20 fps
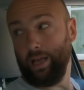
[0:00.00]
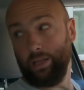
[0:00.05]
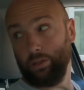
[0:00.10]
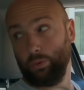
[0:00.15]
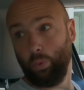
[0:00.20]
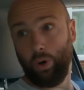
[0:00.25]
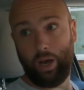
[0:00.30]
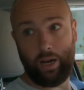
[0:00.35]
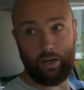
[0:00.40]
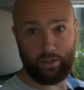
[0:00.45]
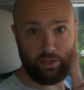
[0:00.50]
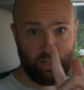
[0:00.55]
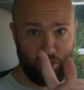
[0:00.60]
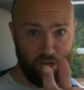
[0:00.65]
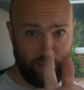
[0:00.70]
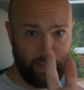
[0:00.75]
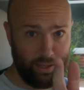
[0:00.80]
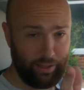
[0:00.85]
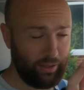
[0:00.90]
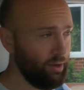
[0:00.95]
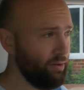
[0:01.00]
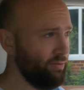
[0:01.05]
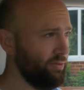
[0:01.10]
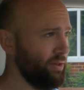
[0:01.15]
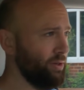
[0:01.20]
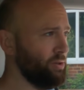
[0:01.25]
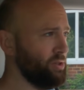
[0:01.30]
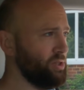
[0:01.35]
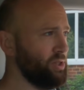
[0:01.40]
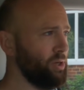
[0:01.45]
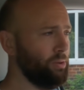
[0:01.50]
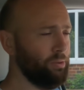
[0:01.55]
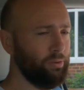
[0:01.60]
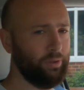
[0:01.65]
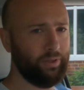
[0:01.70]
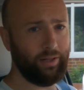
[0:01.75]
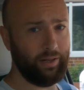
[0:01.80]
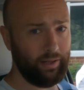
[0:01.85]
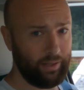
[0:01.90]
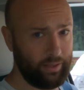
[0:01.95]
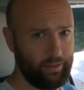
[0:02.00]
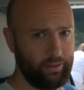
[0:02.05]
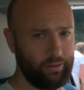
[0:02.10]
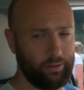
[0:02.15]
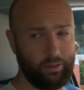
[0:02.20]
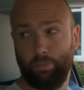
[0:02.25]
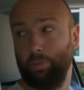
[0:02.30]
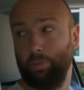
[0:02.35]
as well as checking over your shoulder like a good